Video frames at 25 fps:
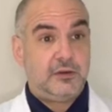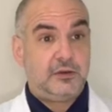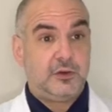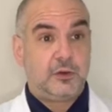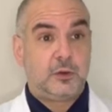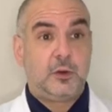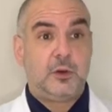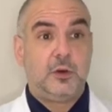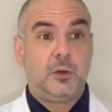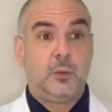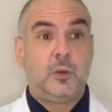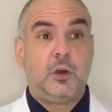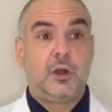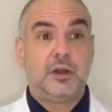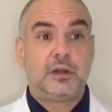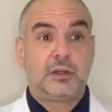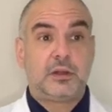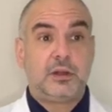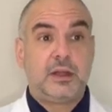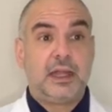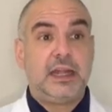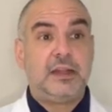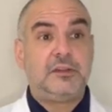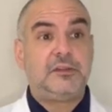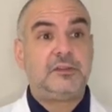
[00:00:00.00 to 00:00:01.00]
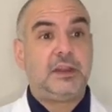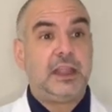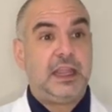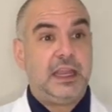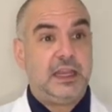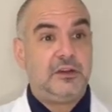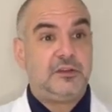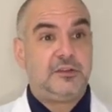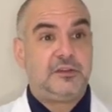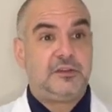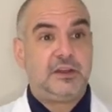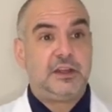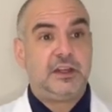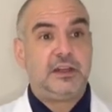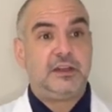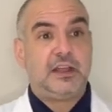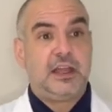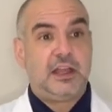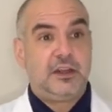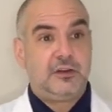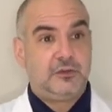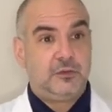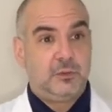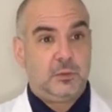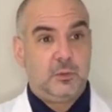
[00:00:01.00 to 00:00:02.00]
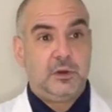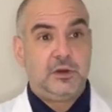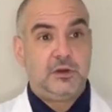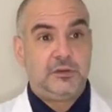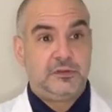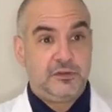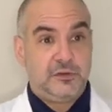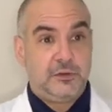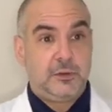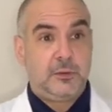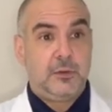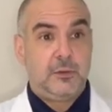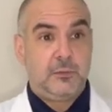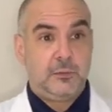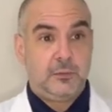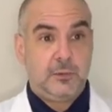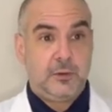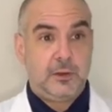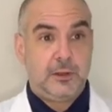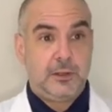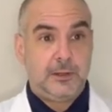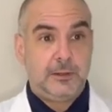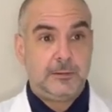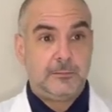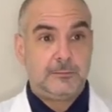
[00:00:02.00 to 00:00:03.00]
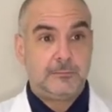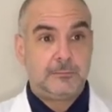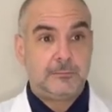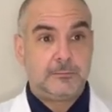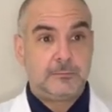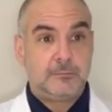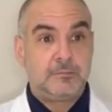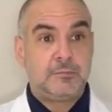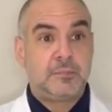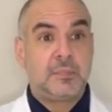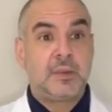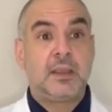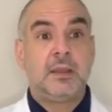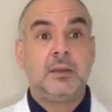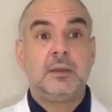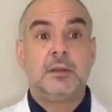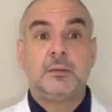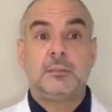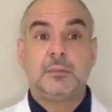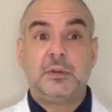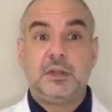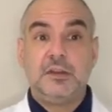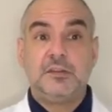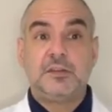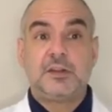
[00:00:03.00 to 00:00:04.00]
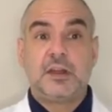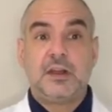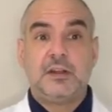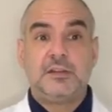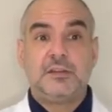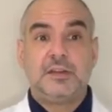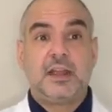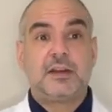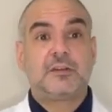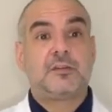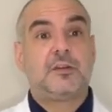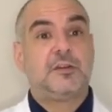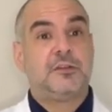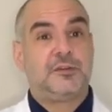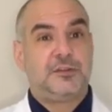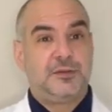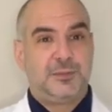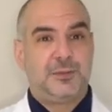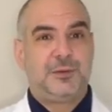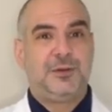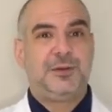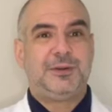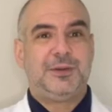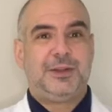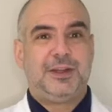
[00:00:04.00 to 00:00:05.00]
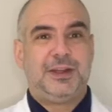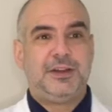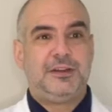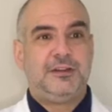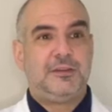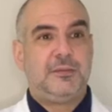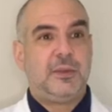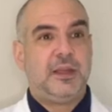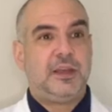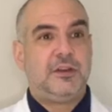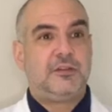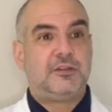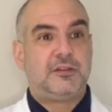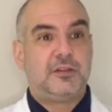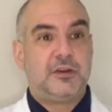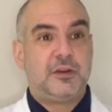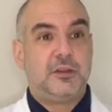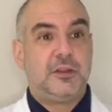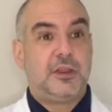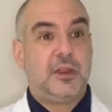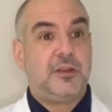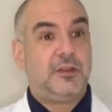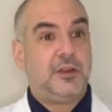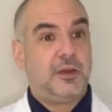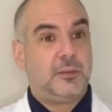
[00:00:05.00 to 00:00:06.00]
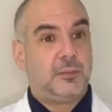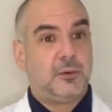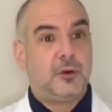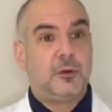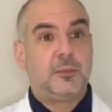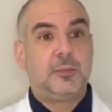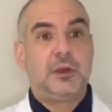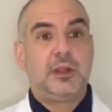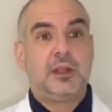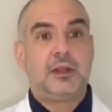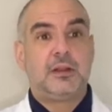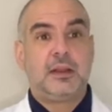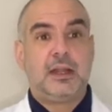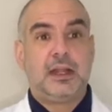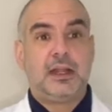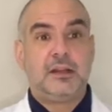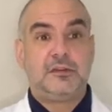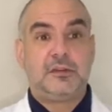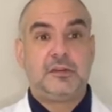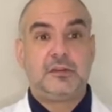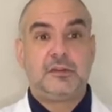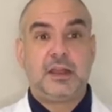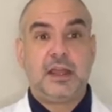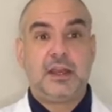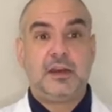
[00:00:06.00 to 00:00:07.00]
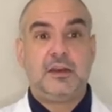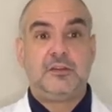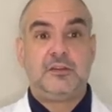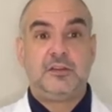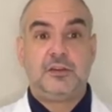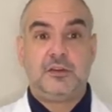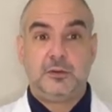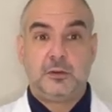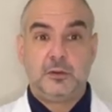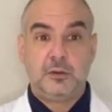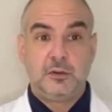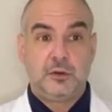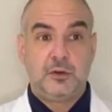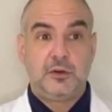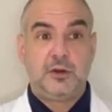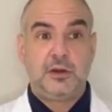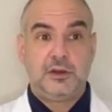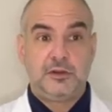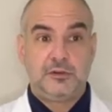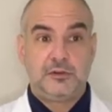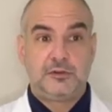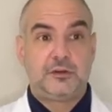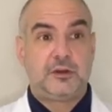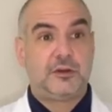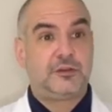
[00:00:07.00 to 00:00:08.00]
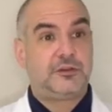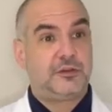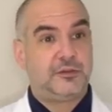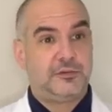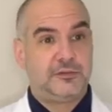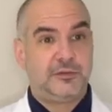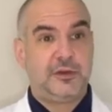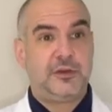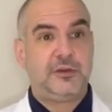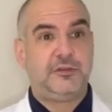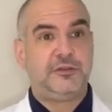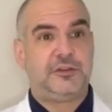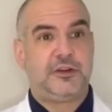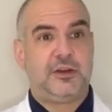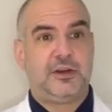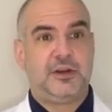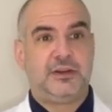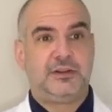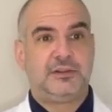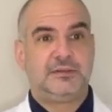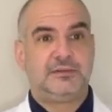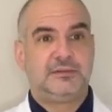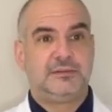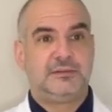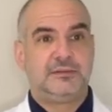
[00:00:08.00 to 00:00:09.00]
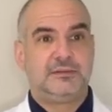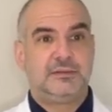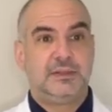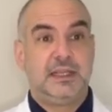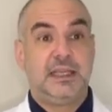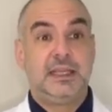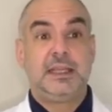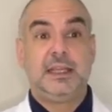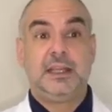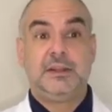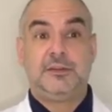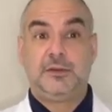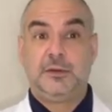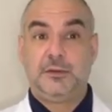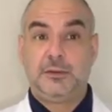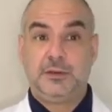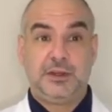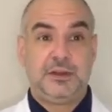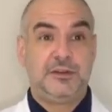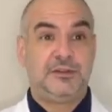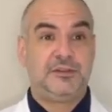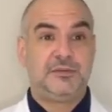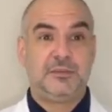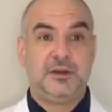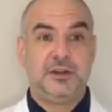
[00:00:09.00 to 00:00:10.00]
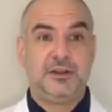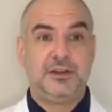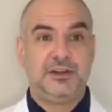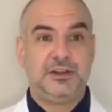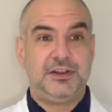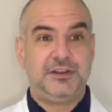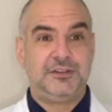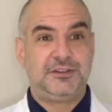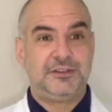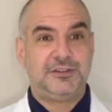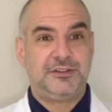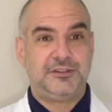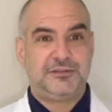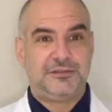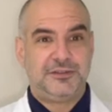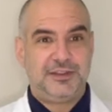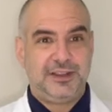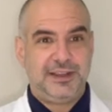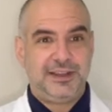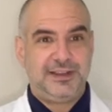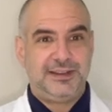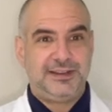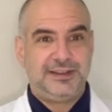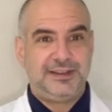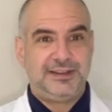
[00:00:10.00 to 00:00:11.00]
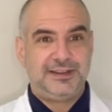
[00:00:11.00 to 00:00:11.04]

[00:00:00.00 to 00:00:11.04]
you're going to want Class HZ-101. Please contact our support line to make sure that the appropriate class is added to your learning structure flowchart. It's only a small additional fee.